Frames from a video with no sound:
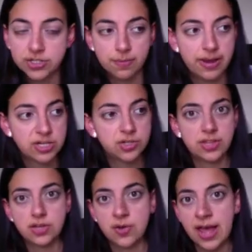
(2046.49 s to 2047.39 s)
So make sure
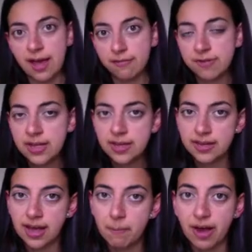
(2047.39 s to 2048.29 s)
that you have
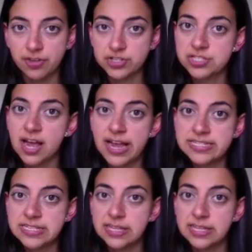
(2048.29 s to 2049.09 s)
either signs